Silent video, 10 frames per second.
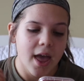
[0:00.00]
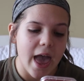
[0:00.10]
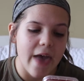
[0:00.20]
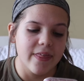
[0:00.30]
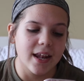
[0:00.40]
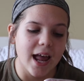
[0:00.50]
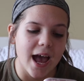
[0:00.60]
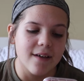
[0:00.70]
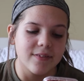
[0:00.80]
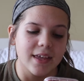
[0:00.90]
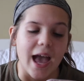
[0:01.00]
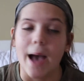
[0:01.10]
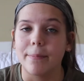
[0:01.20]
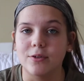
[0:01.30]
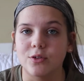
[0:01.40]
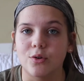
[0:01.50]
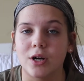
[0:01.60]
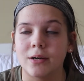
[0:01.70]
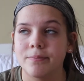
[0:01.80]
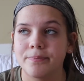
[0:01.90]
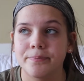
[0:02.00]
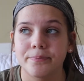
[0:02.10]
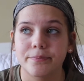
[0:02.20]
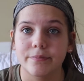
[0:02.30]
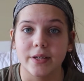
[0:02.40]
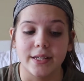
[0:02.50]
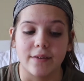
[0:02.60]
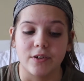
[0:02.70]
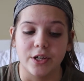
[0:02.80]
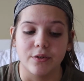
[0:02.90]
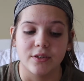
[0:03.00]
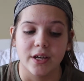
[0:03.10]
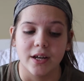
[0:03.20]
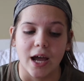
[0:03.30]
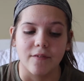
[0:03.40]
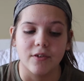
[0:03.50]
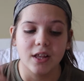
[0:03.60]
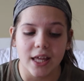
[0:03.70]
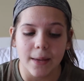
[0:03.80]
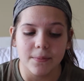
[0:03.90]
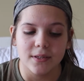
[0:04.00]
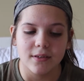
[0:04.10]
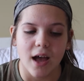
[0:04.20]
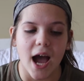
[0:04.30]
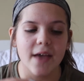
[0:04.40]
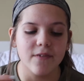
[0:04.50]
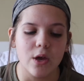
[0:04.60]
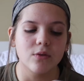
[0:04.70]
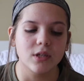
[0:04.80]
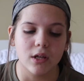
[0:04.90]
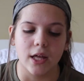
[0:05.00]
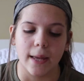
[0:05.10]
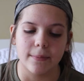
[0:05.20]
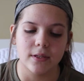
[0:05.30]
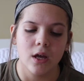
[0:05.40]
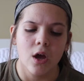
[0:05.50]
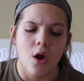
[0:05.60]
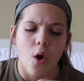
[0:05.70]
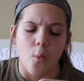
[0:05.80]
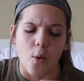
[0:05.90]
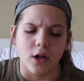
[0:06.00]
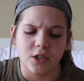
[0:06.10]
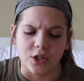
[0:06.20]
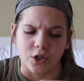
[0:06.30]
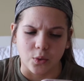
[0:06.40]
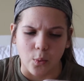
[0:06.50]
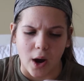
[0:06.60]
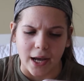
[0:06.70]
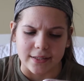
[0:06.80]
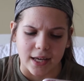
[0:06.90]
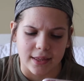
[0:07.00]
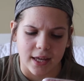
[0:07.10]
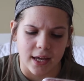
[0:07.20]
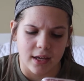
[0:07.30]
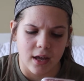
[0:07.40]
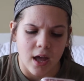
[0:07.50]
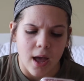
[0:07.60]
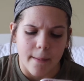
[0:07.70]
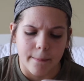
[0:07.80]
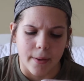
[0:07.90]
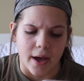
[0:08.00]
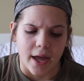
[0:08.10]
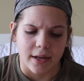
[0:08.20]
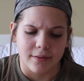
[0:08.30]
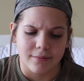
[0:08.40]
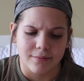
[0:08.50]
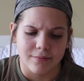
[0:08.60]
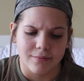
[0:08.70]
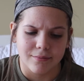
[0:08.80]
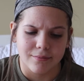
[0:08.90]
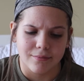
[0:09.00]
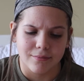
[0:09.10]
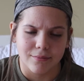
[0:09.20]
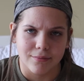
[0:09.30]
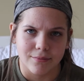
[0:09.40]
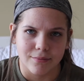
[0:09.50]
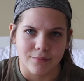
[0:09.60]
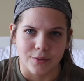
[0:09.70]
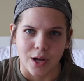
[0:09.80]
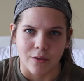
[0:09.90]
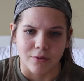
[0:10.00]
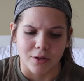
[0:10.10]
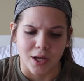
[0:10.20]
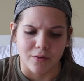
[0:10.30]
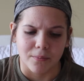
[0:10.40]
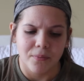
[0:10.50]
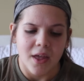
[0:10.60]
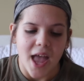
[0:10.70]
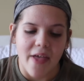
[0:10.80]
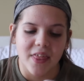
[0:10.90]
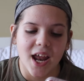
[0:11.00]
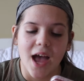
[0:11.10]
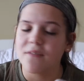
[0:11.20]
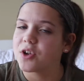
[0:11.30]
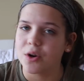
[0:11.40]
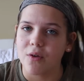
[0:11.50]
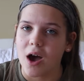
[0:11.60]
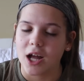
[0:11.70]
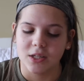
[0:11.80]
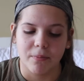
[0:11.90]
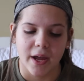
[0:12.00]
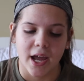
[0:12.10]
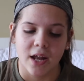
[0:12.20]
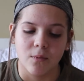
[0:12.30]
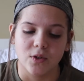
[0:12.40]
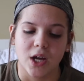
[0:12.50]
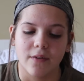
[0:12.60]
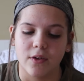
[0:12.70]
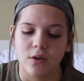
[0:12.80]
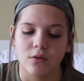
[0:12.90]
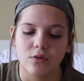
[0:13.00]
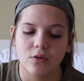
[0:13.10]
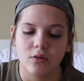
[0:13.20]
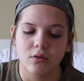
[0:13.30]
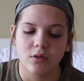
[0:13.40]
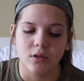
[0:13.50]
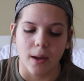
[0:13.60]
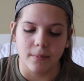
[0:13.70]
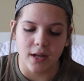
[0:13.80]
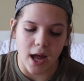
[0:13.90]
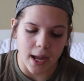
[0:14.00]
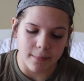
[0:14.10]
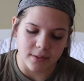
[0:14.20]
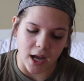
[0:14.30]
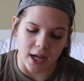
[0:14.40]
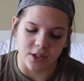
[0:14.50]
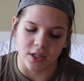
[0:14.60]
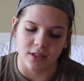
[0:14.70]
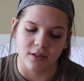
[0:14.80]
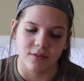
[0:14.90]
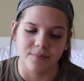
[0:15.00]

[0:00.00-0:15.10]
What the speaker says: And then I have the Apple Store. Never used it. I have Clips. I've used Clips once or twice, I think, but not really ever. And then I have GarageBand, which I've used sometimes. I've used